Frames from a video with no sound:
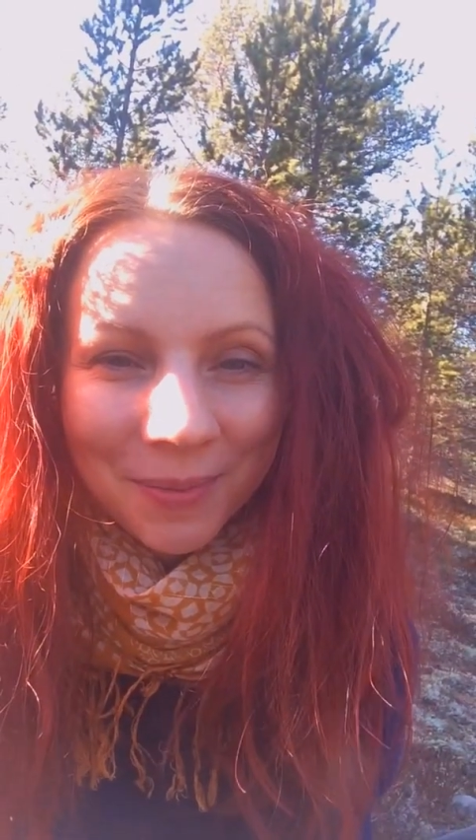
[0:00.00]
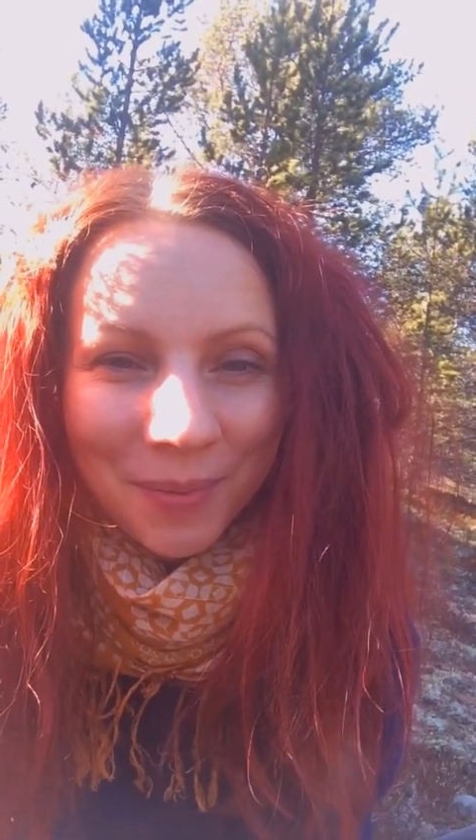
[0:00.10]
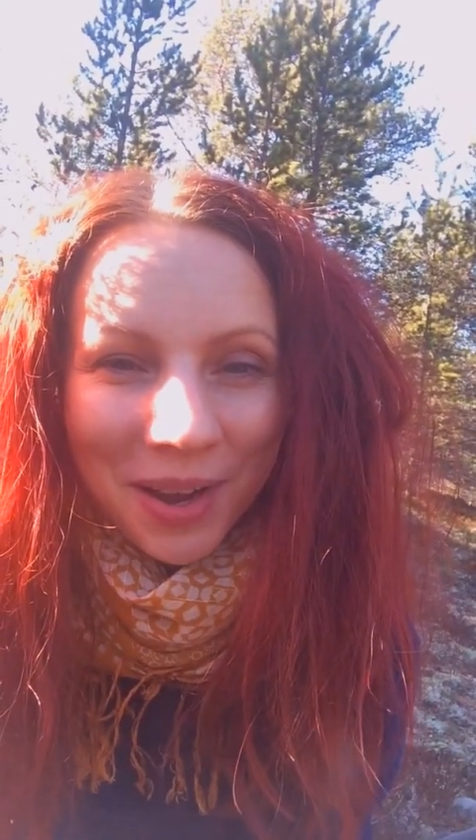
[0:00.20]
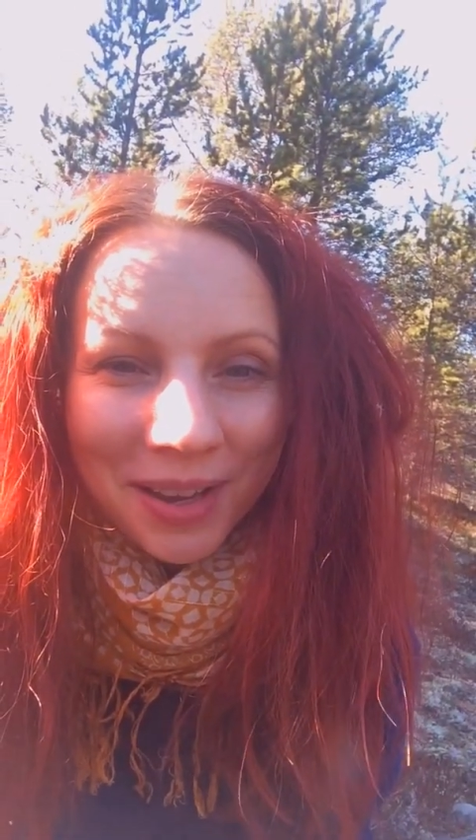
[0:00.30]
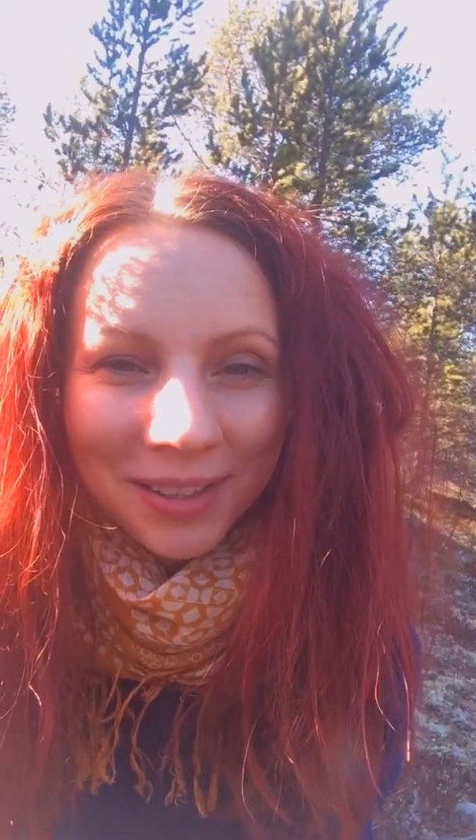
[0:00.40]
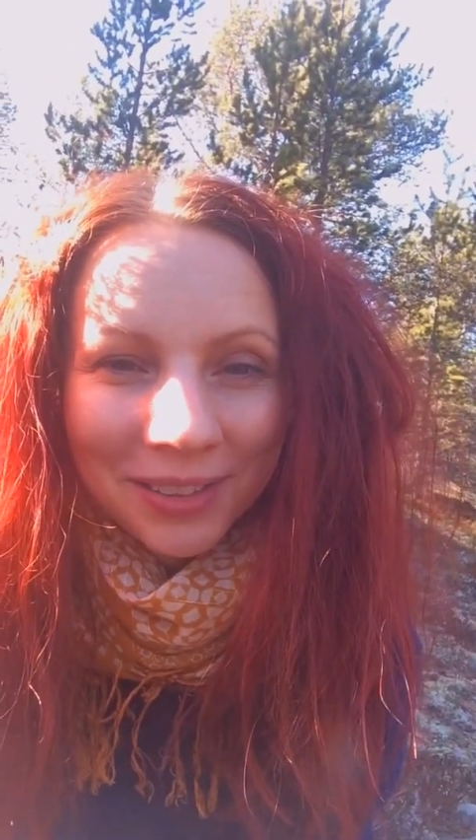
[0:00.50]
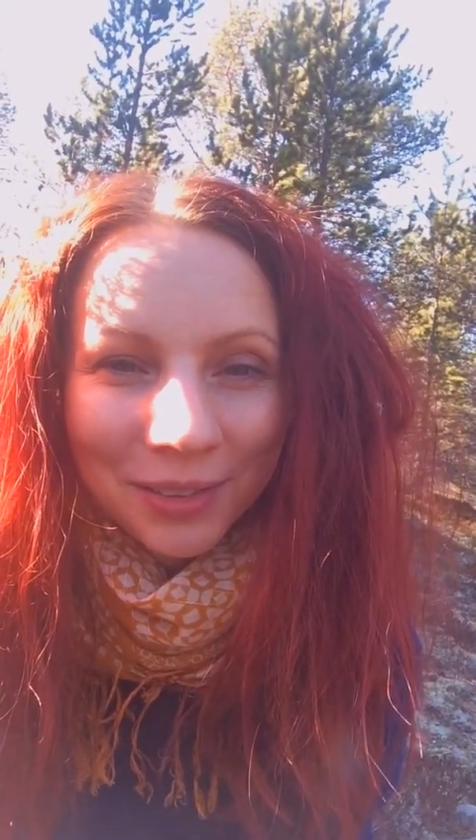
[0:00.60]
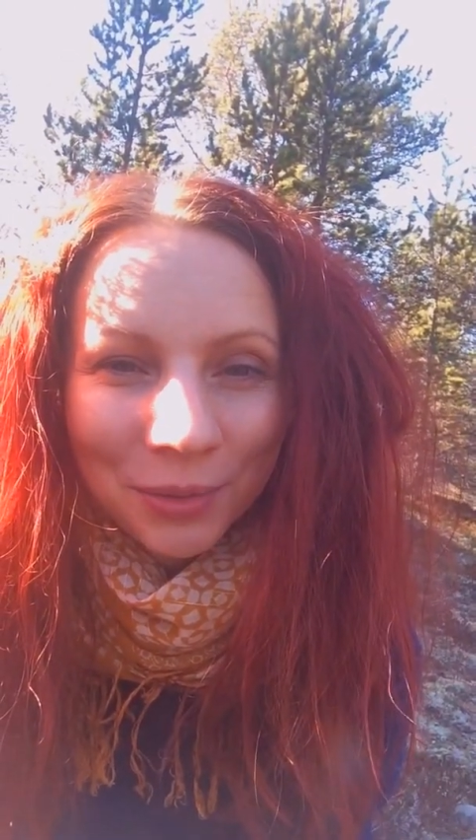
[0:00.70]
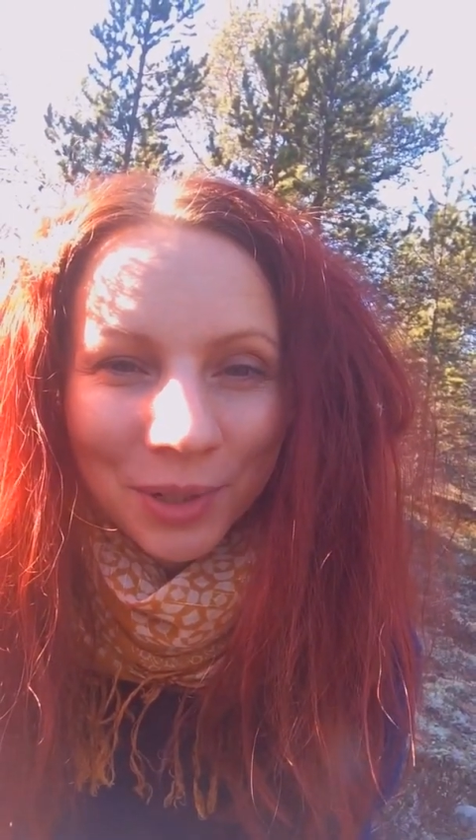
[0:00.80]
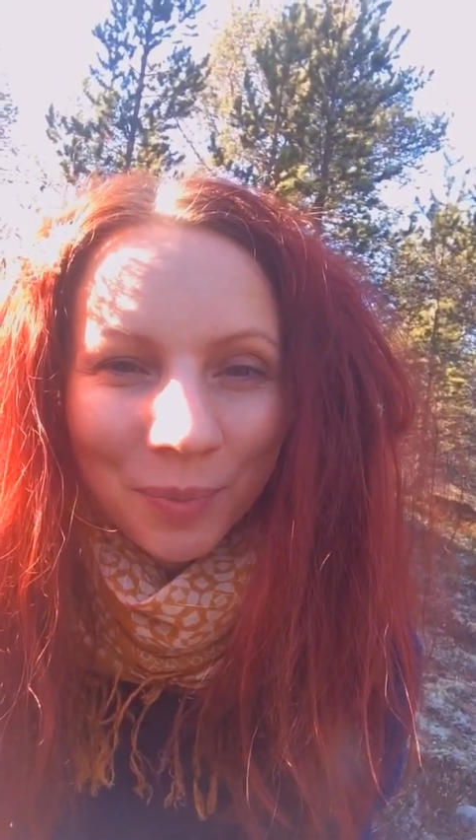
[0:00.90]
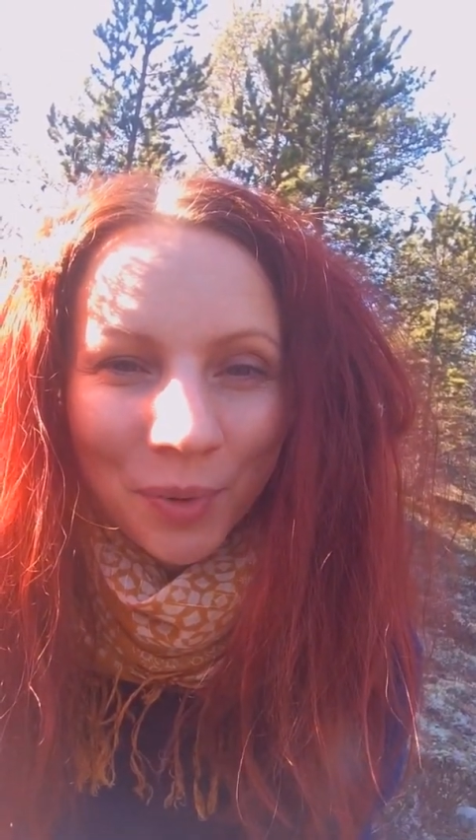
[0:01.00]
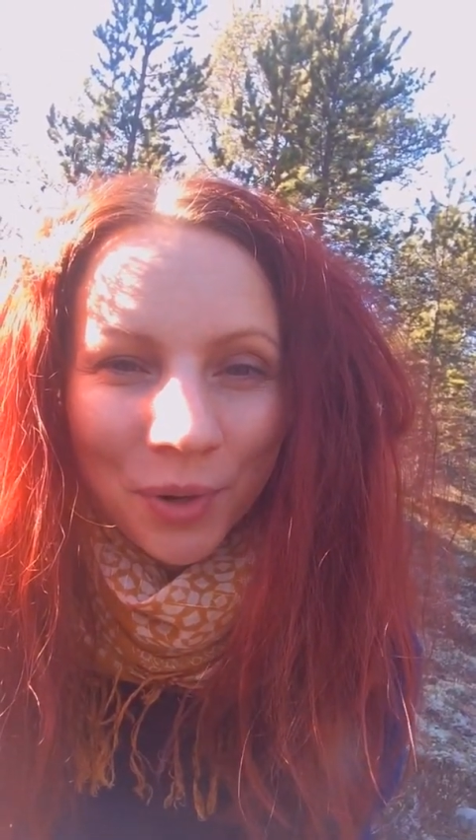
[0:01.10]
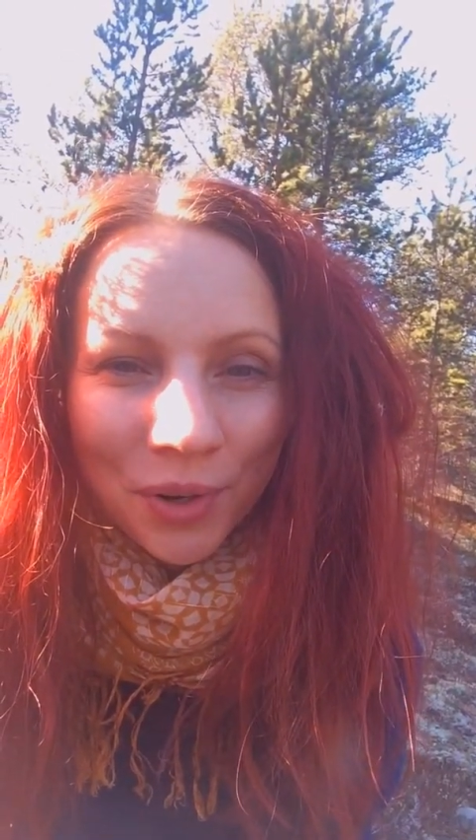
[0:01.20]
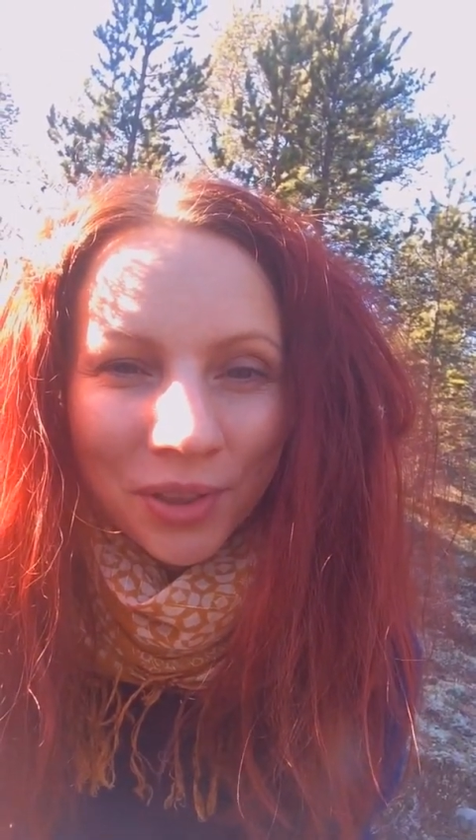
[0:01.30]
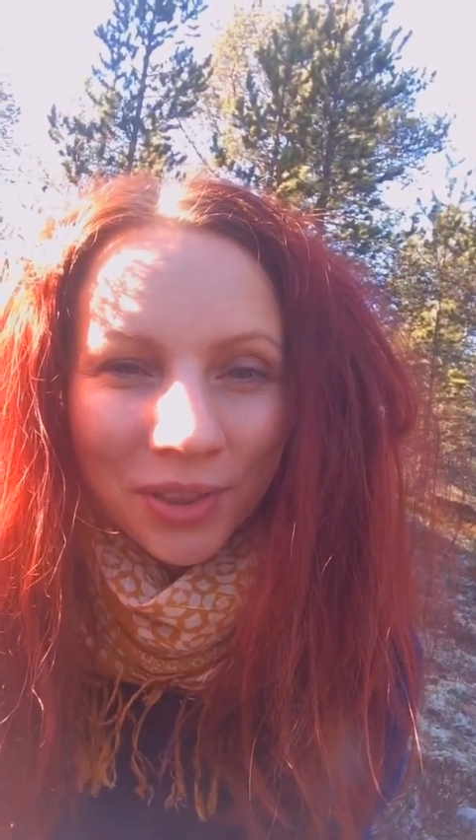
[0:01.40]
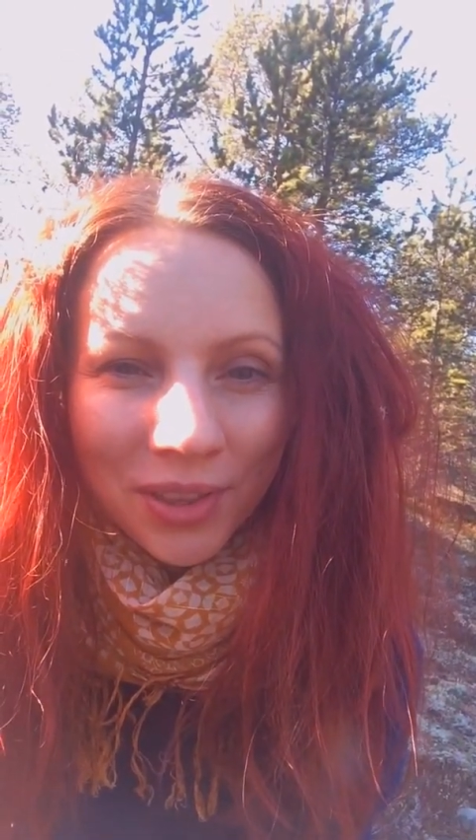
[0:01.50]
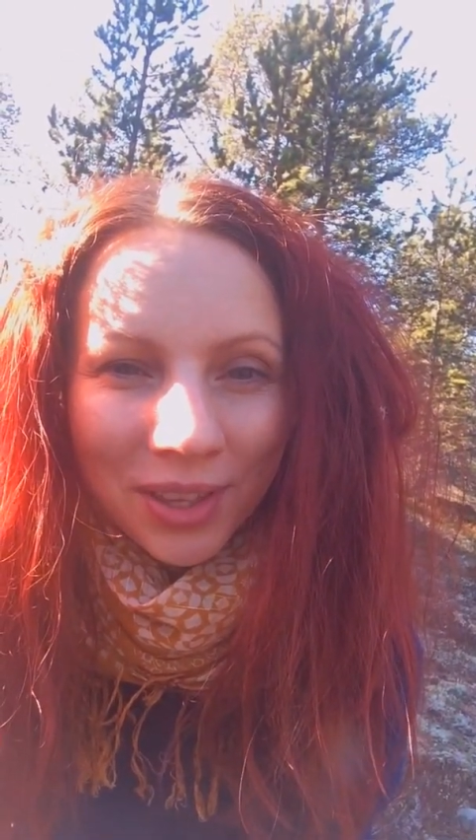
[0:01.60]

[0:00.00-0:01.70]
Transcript: my rebirth